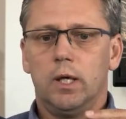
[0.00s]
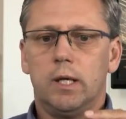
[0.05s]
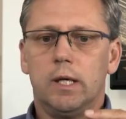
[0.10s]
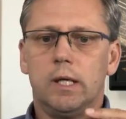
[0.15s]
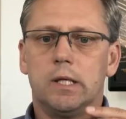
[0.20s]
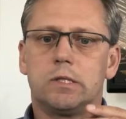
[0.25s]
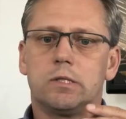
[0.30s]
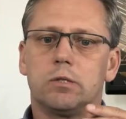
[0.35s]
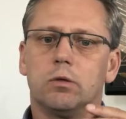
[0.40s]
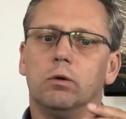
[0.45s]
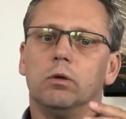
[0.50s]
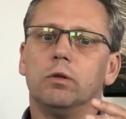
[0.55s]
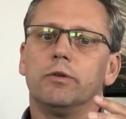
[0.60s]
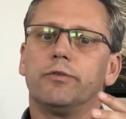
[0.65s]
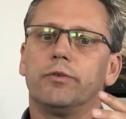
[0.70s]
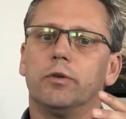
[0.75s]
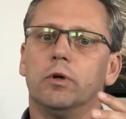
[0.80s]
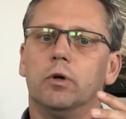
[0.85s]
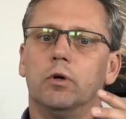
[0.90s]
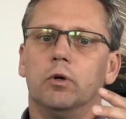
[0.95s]
It's
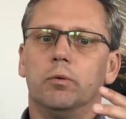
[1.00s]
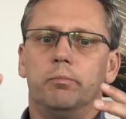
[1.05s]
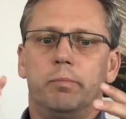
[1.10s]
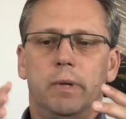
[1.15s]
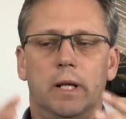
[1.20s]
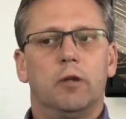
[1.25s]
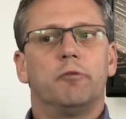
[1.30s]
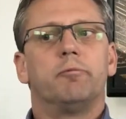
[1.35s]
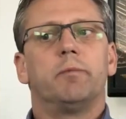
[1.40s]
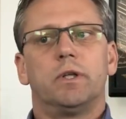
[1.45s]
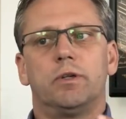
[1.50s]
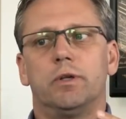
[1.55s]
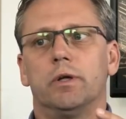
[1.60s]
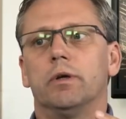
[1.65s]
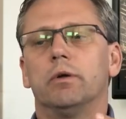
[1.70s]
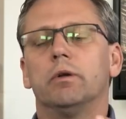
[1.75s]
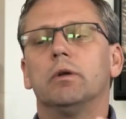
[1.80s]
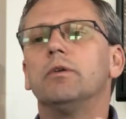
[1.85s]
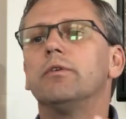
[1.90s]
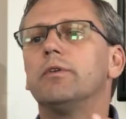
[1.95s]
also bill of
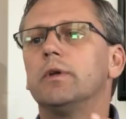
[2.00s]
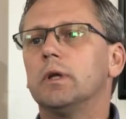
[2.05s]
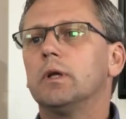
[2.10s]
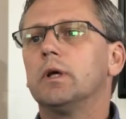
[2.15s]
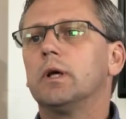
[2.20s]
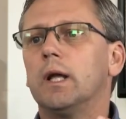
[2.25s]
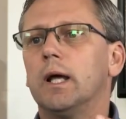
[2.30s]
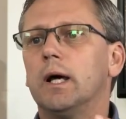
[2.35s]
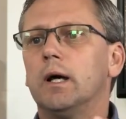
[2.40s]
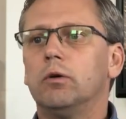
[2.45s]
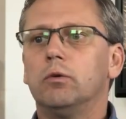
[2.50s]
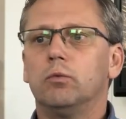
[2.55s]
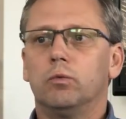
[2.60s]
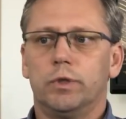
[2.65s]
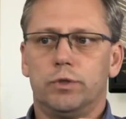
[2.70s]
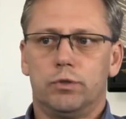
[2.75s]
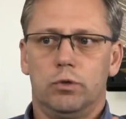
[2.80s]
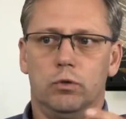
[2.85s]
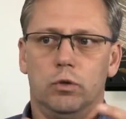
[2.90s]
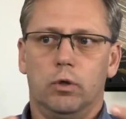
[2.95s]
materials in the cloud,
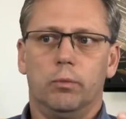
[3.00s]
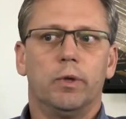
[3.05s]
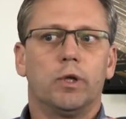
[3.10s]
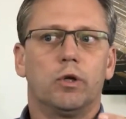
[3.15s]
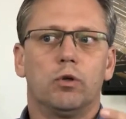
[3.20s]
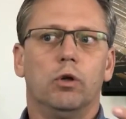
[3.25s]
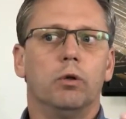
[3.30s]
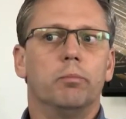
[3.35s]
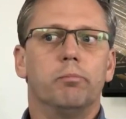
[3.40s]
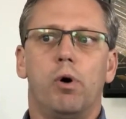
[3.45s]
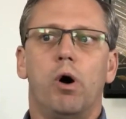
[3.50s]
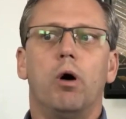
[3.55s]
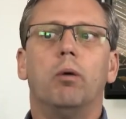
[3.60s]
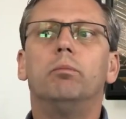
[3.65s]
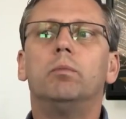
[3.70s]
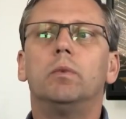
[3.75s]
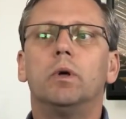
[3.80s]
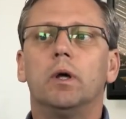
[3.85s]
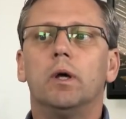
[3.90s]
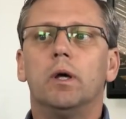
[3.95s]
what you normally call
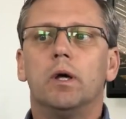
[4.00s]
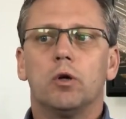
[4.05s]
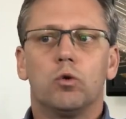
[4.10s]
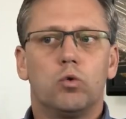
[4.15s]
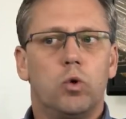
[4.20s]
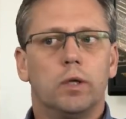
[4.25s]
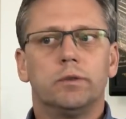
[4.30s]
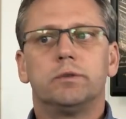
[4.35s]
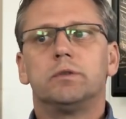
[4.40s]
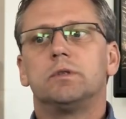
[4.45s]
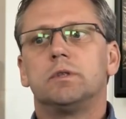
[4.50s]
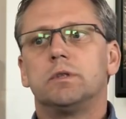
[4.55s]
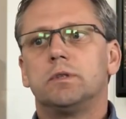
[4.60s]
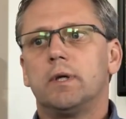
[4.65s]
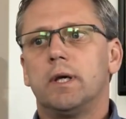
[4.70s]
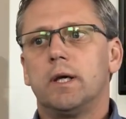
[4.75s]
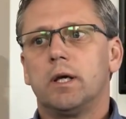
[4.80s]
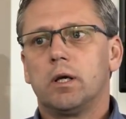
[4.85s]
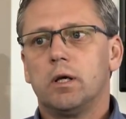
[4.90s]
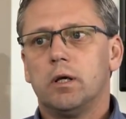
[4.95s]
BOM, quantity
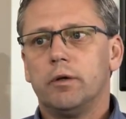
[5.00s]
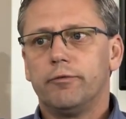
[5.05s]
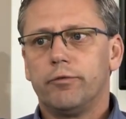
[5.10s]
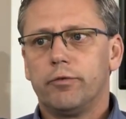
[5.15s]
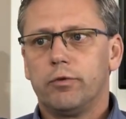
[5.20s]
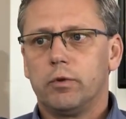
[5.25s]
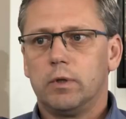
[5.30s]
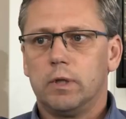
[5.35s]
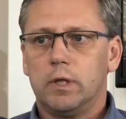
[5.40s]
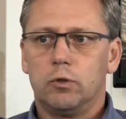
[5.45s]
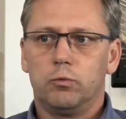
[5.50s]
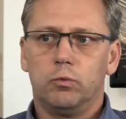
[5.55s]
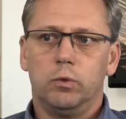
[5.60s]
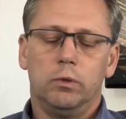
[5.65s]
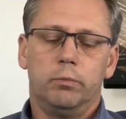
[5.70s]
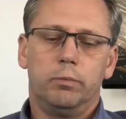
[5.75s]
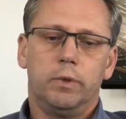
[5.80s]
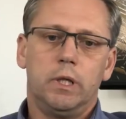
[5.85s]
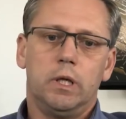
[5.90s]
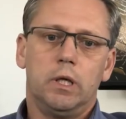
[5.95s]
takeoffs. It
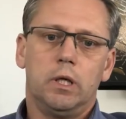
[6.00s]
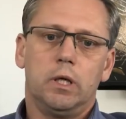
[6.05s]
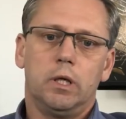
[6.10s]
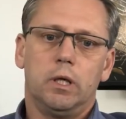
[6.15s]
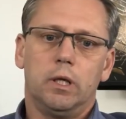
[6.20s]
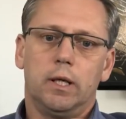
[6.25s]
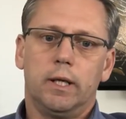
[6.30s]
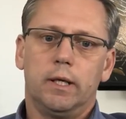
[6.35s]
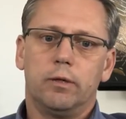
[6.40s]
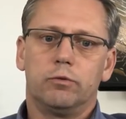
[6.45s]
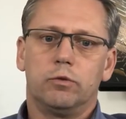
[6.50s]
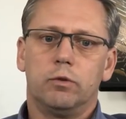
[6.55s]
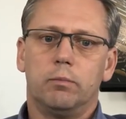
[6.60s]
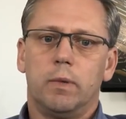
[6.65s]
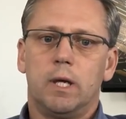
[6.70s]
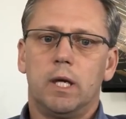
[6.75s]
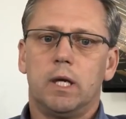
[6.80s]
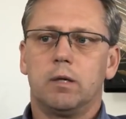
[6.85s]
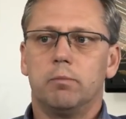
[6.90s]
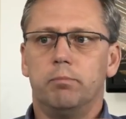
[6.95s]
will be allowed to
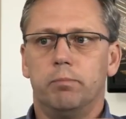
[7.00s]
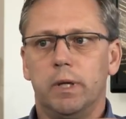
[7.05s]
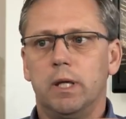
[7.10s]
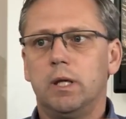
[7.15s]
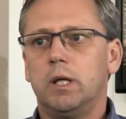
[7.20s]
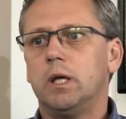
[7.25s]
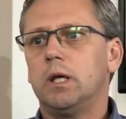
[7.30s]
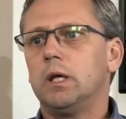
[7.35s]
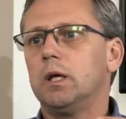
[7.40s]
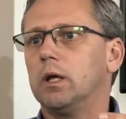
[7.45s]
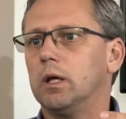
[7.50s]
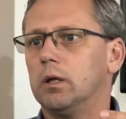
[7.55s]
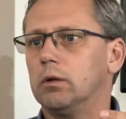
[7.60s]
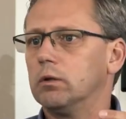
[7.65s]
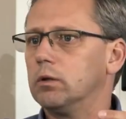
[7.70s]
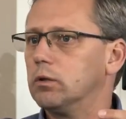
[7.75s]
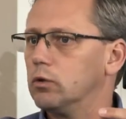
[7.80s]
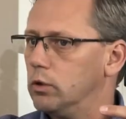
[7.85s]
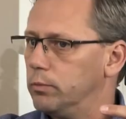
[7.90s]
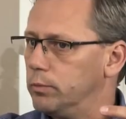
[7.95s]
make bidding
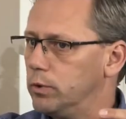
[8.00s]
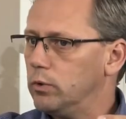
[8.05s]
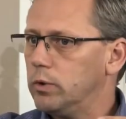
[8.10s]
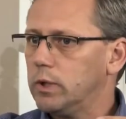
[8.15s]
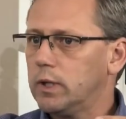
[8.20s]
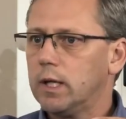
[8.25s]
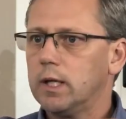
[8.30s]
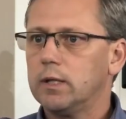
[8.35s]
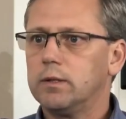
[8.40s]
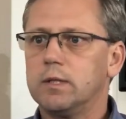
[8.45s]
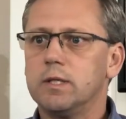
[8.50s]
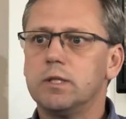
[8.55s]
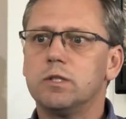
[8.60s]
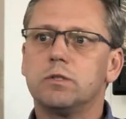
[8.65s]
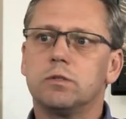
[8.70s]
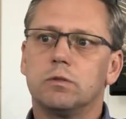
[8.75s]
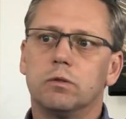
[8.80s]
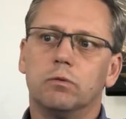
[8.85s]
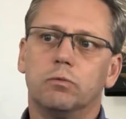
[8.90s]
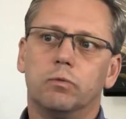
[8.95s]
and communicate
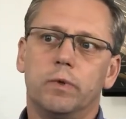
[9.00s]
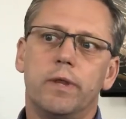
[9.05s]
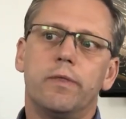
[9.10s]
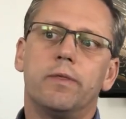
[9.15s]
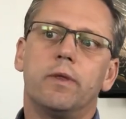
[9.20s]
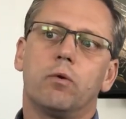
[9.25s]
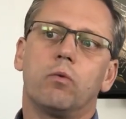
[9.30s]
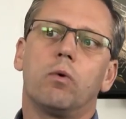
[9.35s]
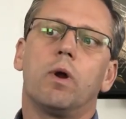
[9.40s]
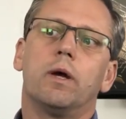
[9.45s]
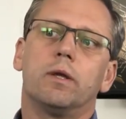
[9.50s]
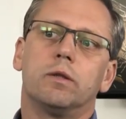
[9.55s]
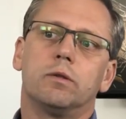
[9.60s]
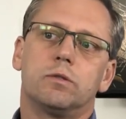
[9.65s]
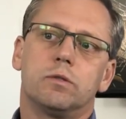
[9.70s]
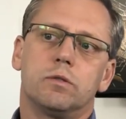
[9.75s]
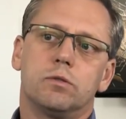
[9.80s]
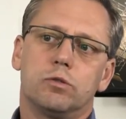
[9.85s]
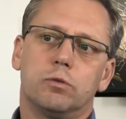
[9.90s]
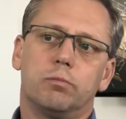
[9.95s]
this with the right
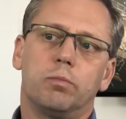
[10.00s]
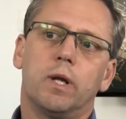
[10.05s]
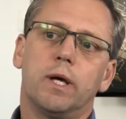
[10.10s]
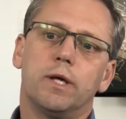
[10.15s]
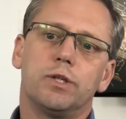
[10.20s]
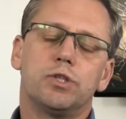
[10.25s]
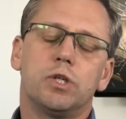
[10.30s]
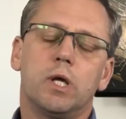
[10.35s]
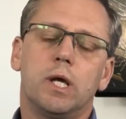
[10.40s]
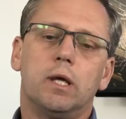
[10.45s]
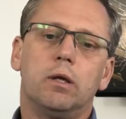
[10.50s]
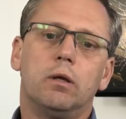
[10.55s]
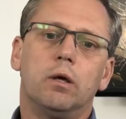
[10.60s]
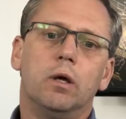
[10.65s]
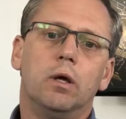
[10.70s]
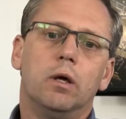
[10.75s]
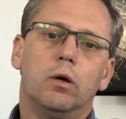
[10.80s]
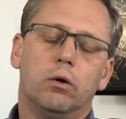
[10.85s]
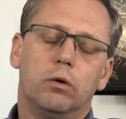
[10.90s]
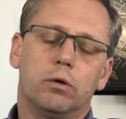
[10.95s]
supply chain
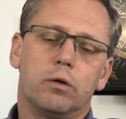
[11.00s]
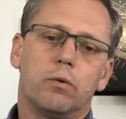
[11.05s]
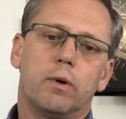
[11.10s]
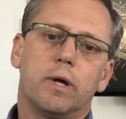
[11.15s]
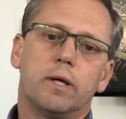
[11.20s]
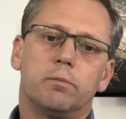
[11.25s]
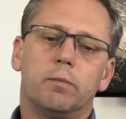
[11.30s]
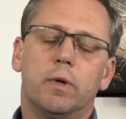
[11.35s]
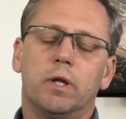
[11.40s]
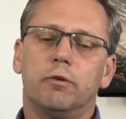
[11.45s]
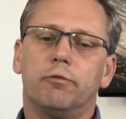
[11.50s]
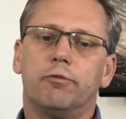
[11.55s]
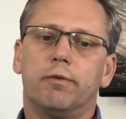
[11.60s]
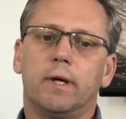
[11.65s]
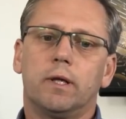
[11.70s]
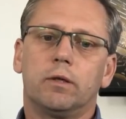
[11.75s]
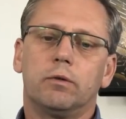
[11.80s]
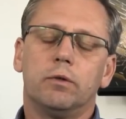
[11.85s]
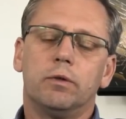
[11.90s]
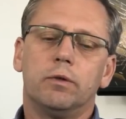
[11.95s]
or the right
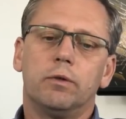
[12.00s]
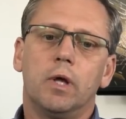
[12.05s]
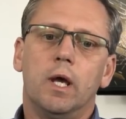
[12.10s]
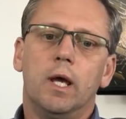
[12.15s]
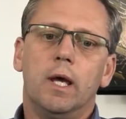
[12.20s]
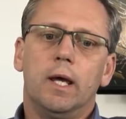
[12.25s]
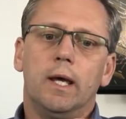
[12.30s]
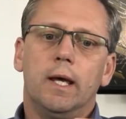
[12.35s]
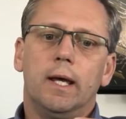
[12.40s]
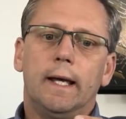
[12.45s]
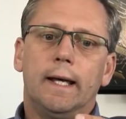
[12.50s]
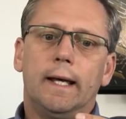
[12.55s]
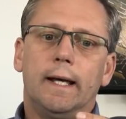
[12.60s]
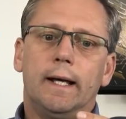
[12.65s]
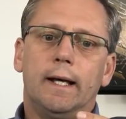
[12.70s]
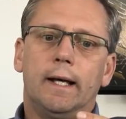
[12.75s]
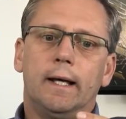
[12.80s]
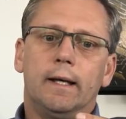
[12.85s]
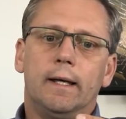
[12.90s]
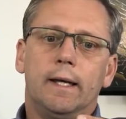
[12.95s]
manufacturer.
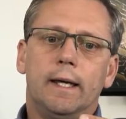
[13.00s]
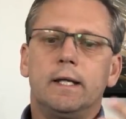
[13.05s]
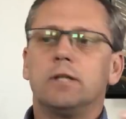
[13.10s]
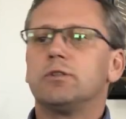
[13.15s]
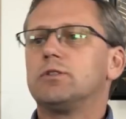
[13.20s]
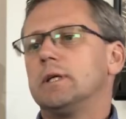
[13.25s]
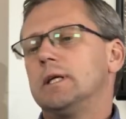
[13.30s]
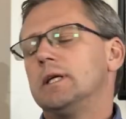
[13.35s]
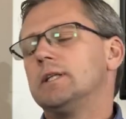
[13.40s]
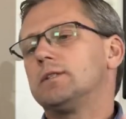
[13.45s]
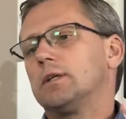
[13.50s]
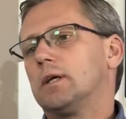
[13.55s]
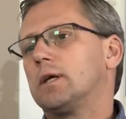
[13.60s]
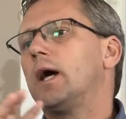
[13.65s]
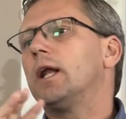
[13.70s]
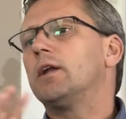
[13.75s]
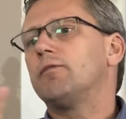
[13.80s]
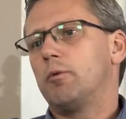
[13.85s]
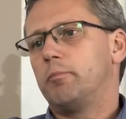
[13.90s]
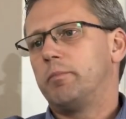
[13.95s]
And it's a
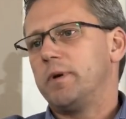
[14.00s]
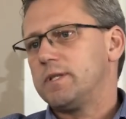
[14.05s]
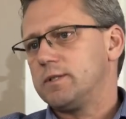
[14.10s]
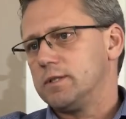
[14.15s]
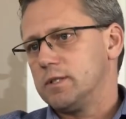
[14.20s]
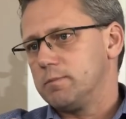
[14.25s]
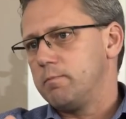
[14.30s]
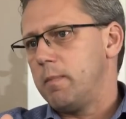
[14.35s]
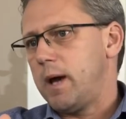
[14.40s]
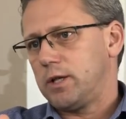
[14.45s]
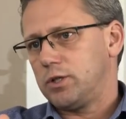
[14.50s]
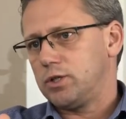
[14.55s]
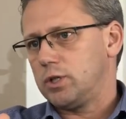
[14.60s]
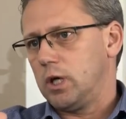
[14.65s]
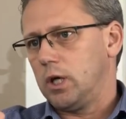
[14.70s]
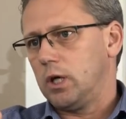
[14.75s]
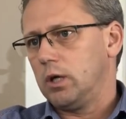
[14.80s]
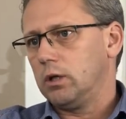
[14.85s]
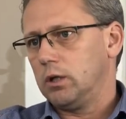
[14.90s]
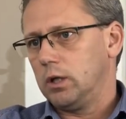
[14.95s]
kind of a business
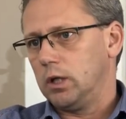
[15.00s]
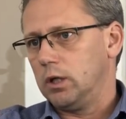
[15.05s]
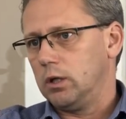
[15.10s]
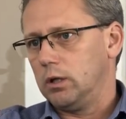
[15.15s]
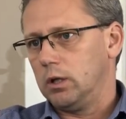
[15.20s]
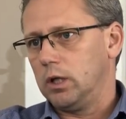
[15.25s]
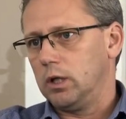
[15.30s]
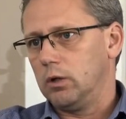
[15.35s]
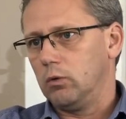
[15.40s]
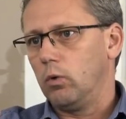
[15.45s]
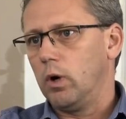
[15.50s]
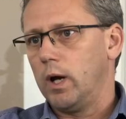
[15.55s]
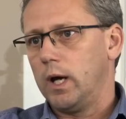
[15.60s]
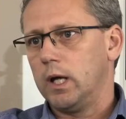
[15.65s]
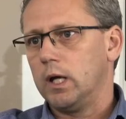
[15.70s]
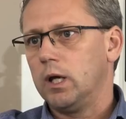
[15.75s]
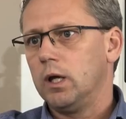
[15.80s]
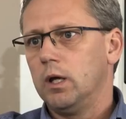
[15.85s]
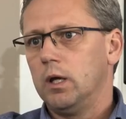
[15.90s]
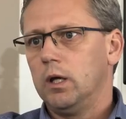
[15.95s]
matching in a
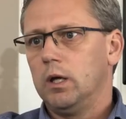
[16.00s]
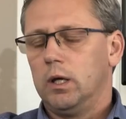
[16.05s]
way.